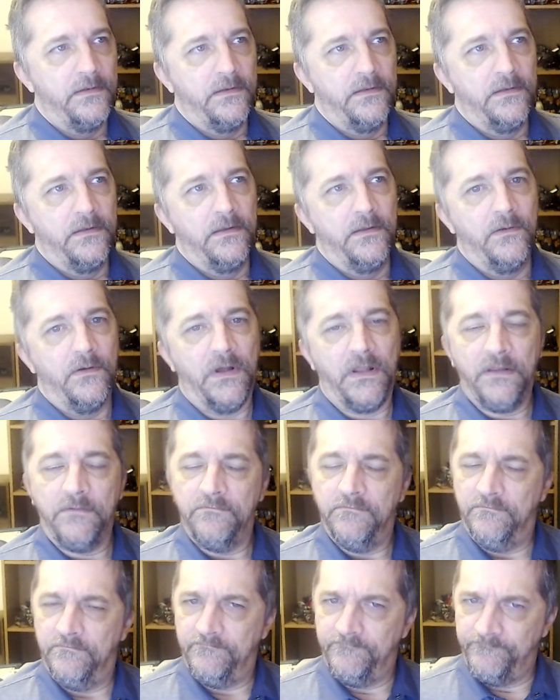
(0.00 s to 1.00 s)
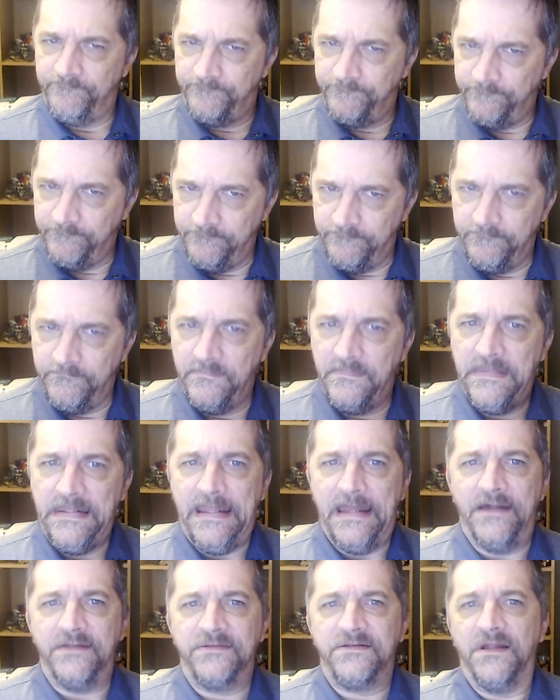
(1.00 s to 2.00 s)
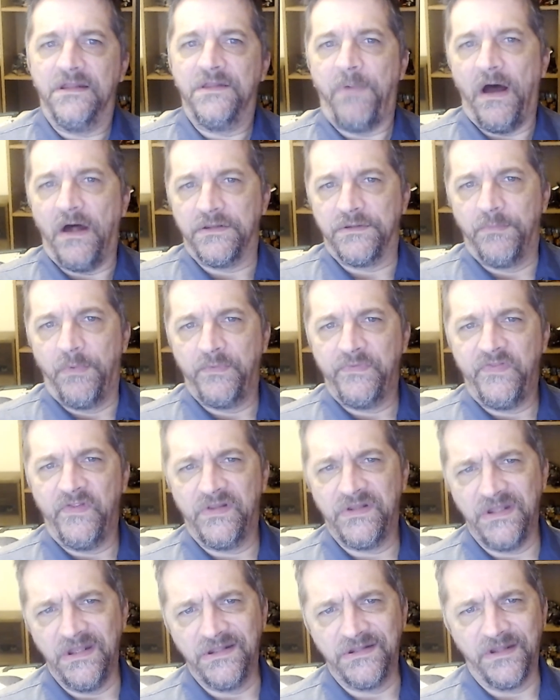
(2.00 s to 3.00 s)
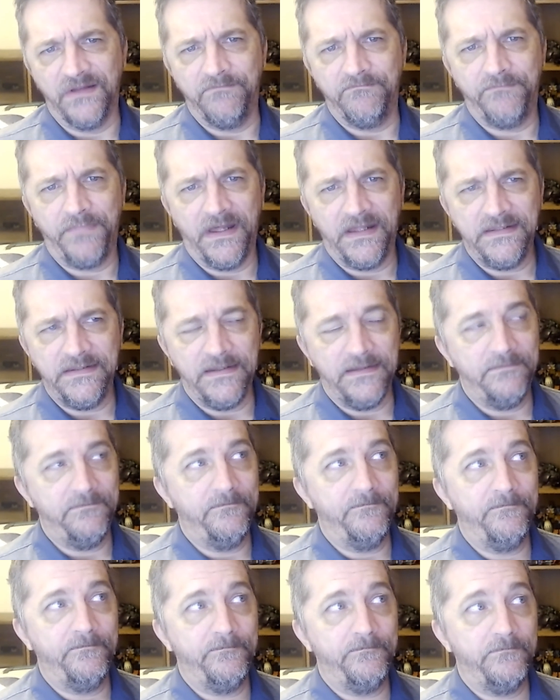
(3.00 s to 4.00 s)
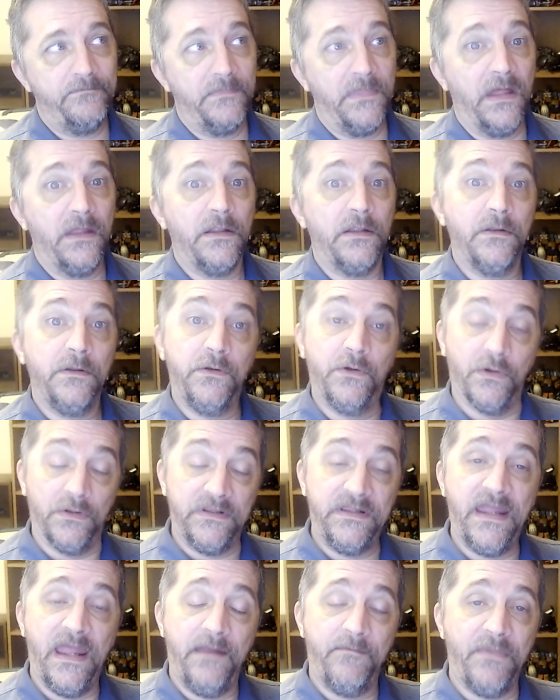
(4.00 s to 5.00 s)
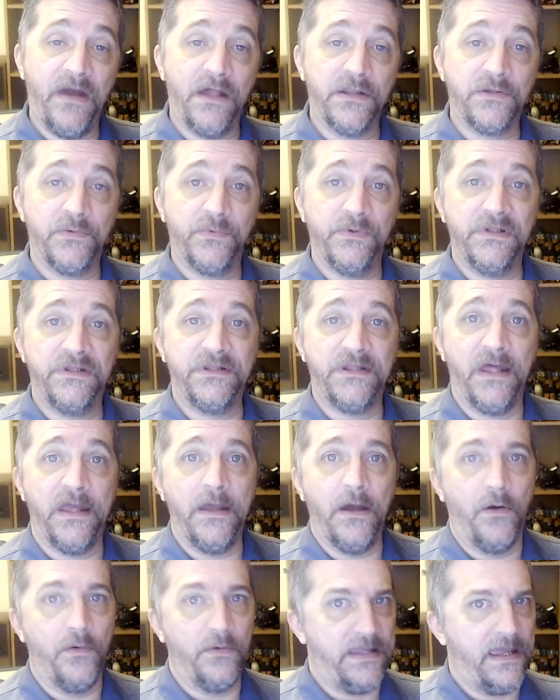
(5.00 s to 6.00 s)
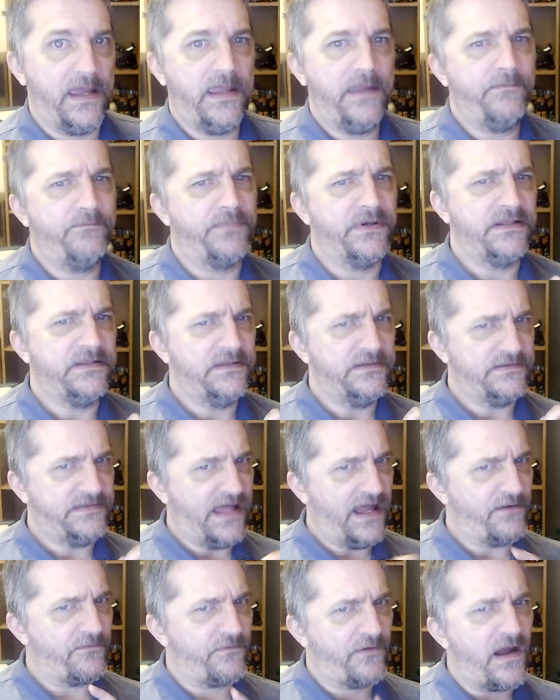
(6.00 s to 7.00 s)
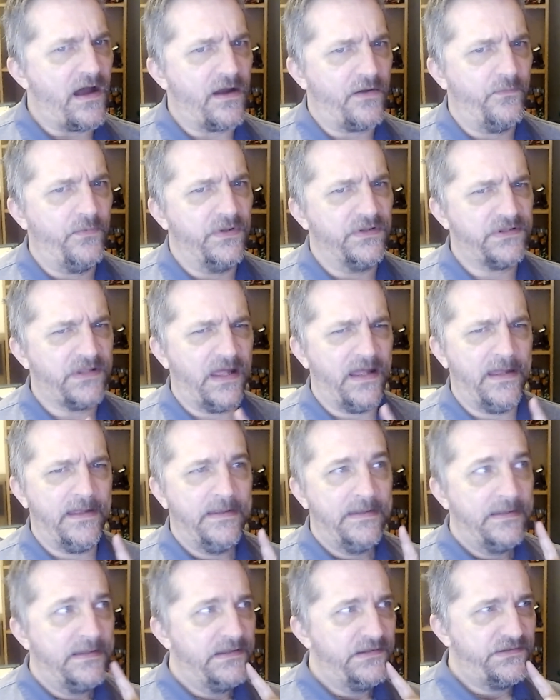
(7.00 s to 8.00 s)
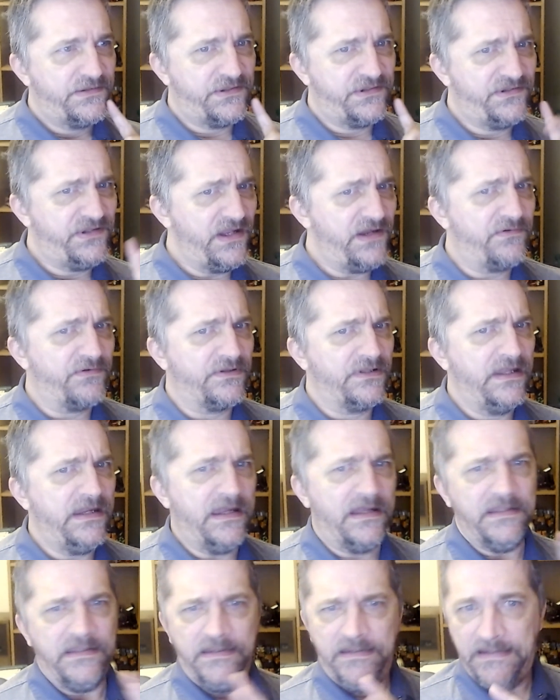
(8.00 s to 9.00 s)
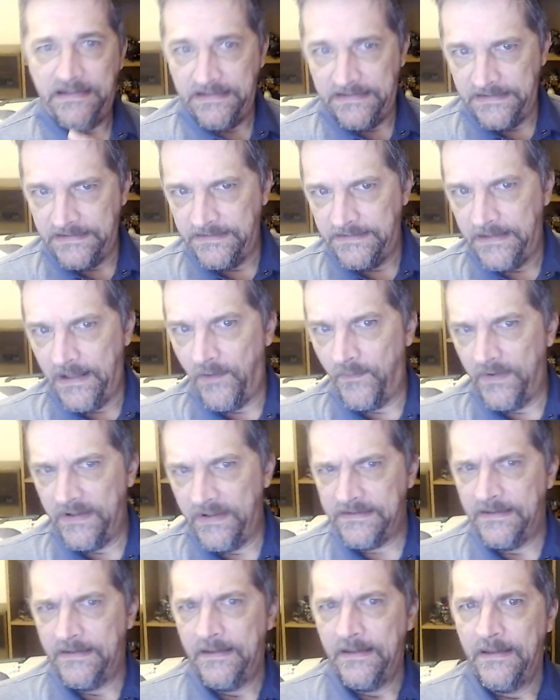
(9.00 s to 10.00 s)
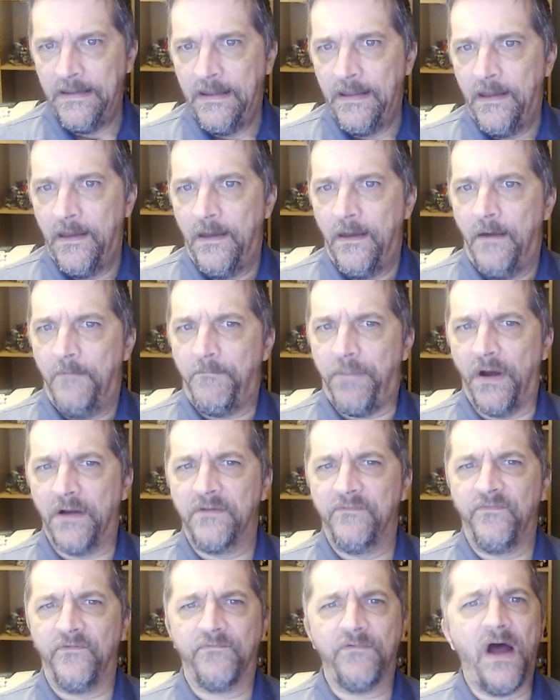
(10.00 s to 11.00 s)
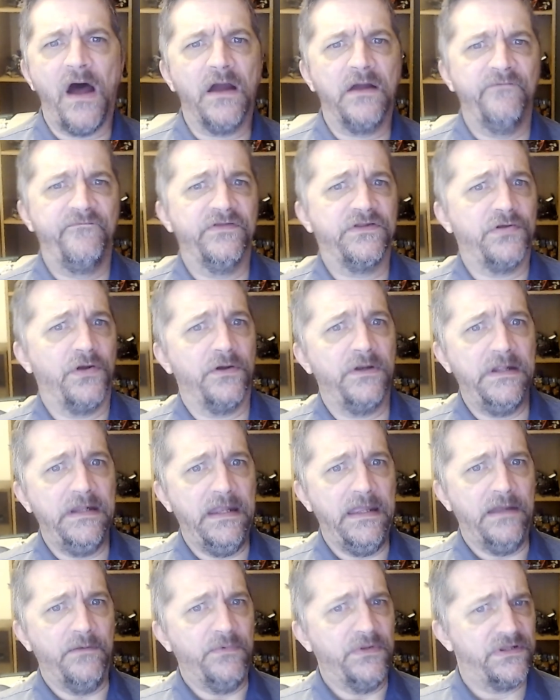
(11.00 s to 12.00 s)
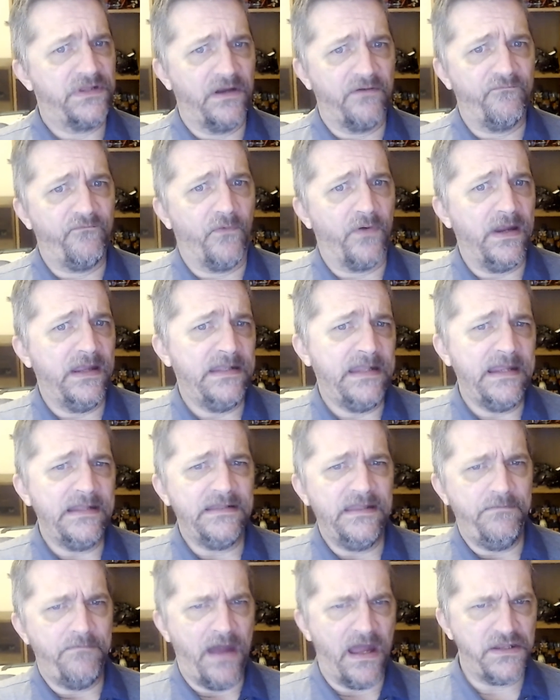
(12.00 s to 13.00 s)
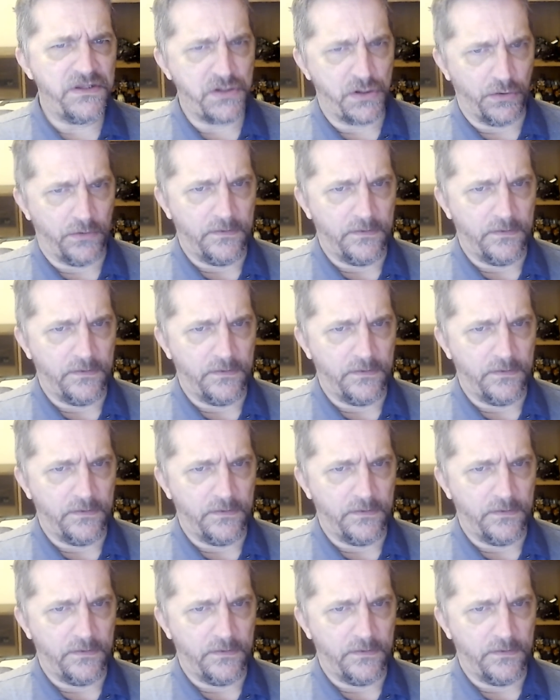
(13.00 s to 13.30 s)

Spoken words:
Well, yes, that's possible with the system, but a good game master would say, okay, but that rock was secretly, and he didn't know it, part of the Rock of Eternity and was therefore innately magical.